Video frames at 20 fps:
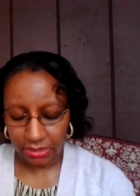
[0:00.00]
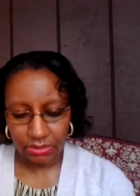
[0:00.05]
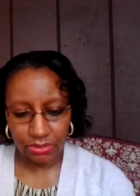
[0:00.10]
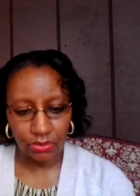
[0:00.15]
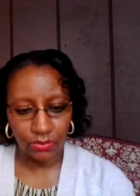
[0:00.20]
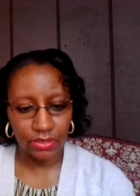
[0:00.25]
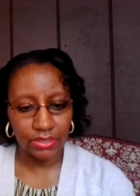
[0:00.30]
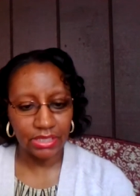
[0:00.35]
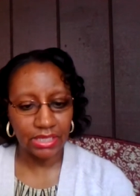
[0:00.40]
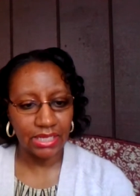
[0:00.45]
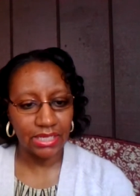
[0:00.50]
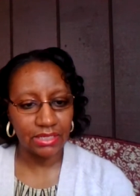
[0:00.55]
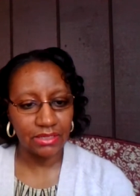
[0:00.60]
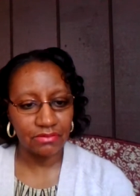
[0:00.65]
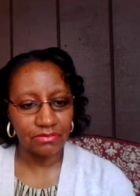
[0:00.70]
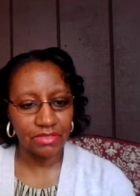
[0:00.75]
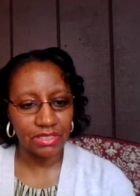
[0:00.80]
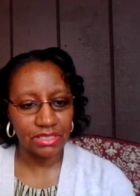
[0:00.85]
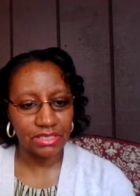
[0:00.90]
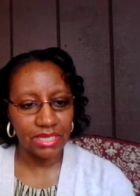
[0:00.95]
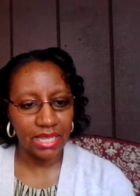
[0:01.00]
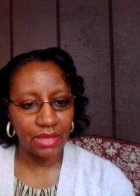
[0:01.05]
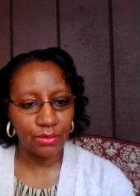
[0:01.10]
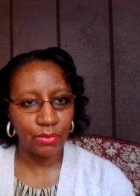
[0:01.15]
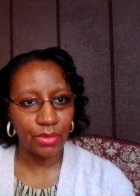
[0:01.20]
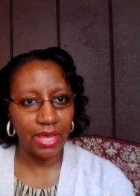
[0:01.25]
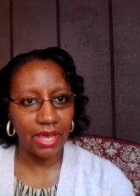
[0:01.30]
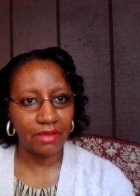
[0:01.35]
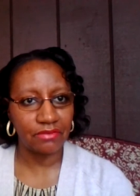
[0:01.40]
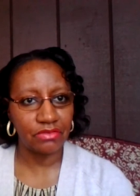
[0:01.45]
so at the end of the day,
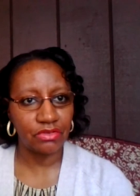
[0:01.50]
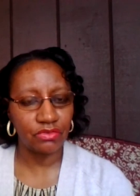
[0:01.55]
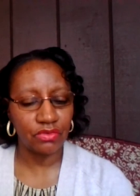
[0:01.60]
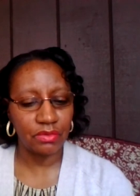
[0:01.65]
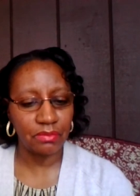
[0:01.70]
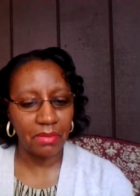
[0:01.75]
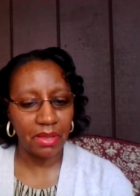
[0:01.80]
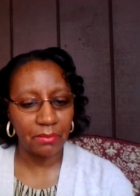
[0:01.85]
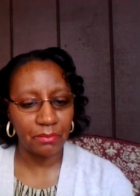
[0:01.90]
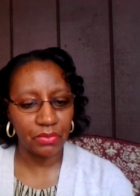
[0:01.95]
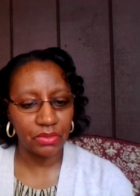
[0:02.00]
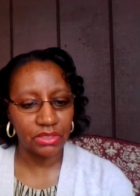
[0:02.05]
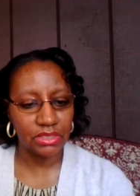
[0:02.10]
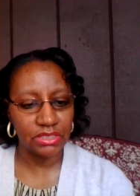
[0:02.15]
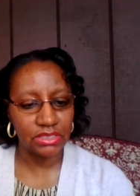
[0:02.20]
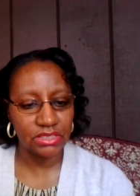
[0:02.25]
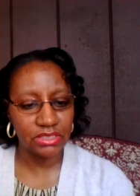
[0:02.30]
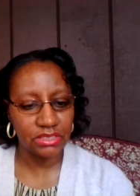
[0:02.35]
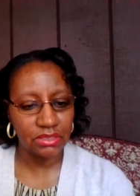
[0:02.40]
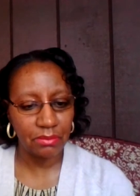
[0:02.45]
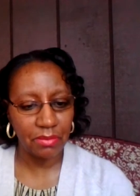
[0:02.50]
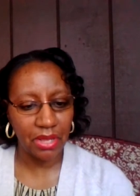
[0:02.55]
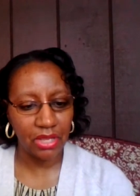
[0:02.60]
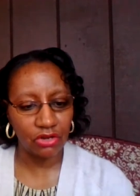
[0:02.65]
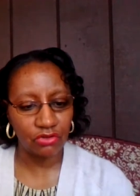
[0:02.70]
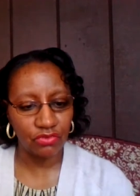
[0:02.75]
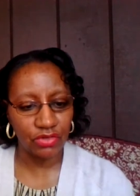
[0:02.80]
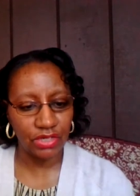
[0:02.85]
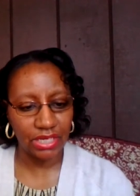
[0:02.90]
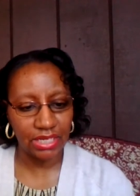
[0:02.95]
we have to remember this is
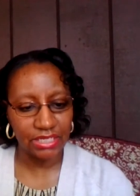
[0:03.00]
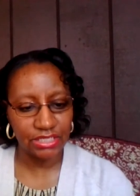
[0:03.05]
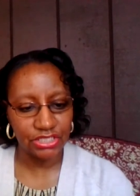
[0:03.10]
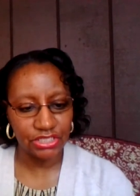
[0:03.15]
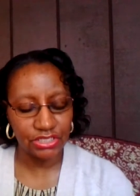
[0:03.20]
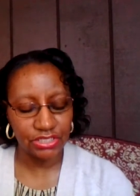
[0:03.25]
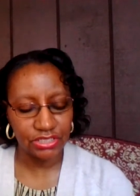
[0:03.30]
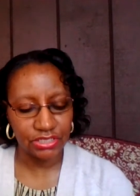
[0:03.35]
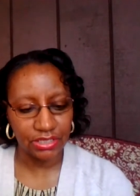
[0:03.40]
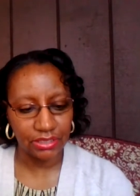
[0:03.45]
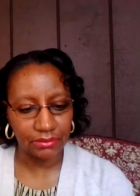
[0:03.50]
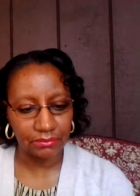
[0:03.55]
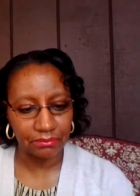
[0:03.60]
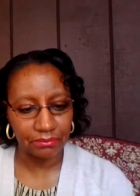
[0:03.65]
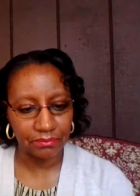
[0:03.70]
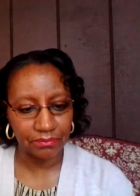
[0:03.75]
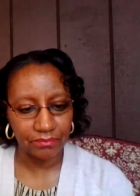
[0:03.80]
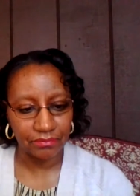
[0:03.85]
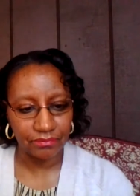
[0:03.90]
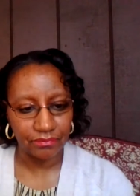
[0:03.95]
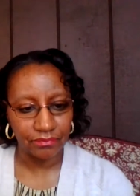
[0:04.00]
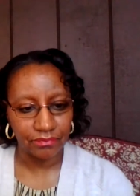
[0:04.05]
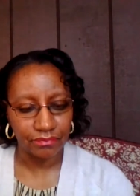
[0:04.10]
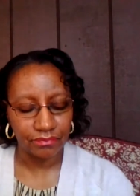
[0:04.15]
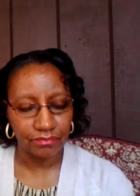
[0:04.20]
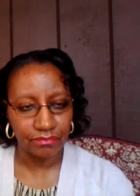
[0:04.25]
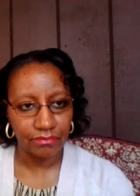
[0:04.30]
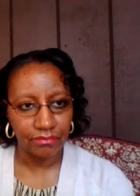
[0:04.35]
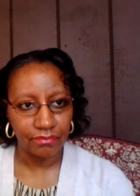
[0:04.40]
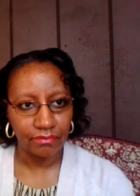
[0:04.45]
about a relationship.
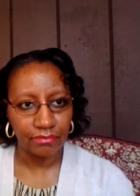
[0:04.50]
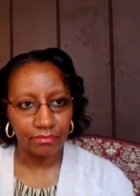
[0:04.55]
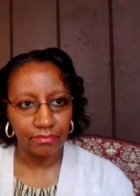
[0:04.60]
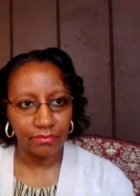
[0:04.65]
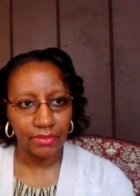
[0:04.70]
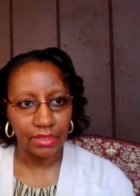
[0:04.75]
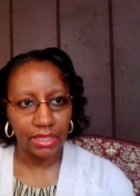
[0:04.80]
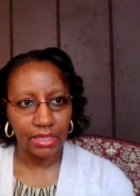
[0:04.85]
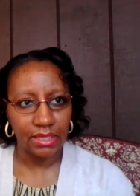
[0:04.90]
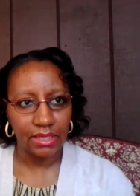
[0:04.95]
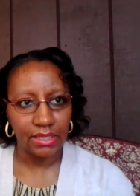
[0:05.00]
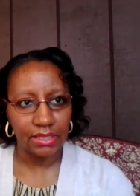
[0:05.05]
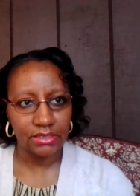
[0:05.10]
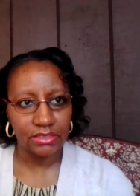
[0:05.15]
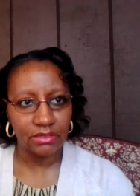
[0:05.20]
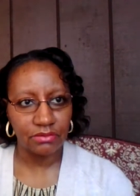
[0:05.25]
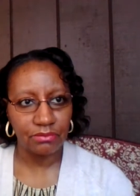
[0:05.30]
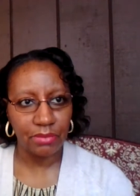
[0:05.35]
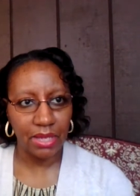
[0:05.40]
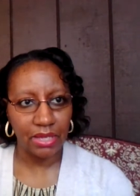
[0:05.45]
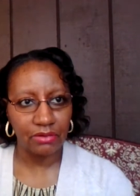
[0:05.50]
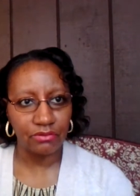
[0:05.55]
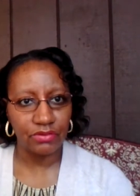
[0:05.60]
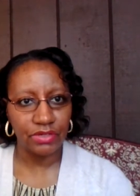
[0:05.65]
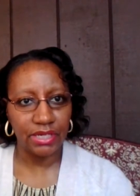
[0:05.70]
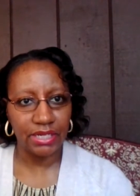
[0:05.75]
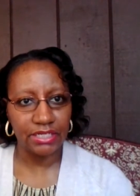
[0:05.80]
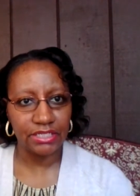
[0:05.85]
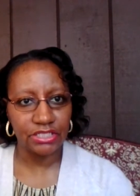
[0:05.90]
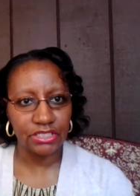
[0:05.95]
It's about a
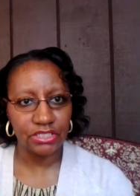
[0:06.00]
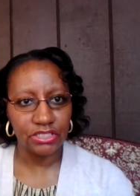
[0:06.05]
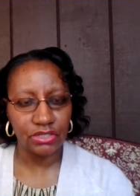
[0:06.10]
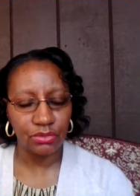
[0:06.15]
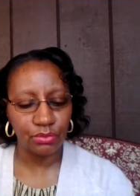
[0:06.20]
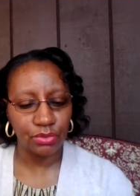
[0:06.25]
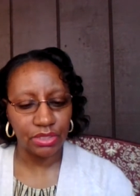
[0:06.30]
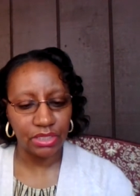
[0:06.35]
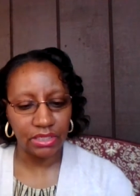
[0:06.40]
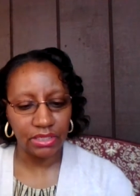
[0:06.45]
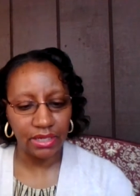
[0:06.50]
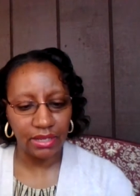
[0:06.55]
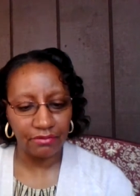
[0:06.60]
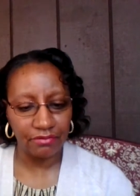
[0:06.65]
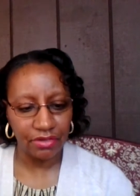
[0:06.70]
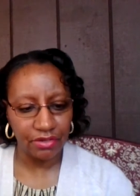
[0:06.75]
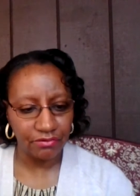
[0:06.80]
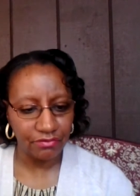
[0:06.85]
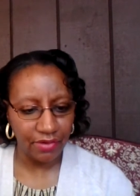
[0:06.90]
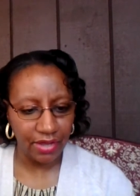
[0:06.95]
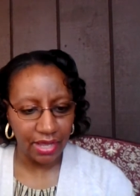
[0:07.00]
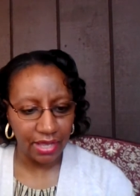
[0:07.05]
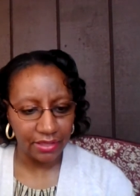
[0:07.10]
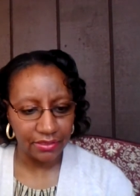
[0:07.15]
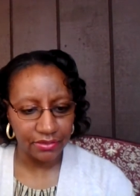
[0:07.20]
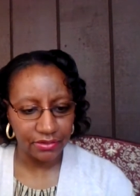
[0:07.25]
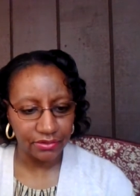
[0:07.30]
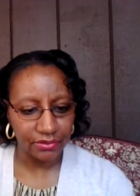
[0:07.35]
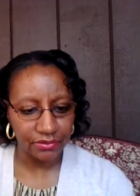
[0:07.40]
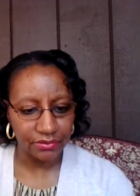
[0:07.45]
relationship with a loving
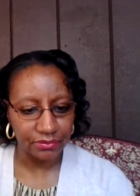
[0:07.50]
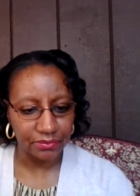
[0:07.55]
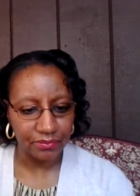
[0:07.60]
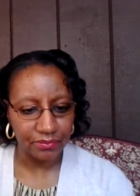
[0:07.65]
Father